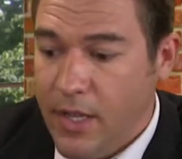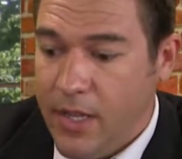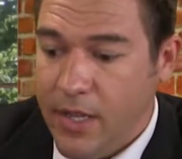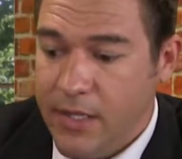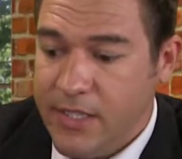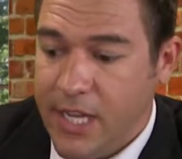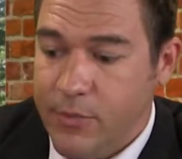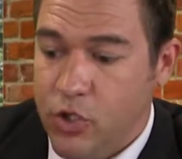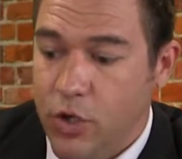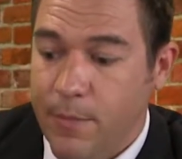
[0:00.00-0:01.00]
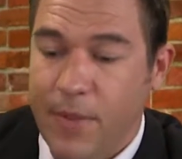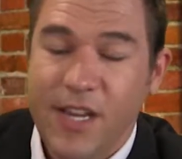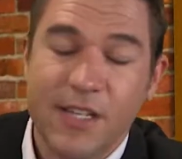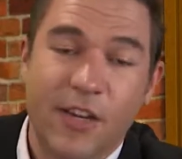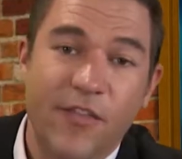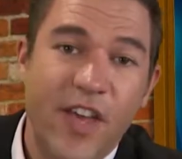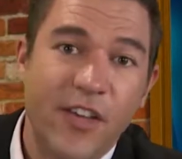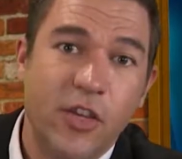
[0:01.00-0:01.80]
It's absolutely amazing. In fact,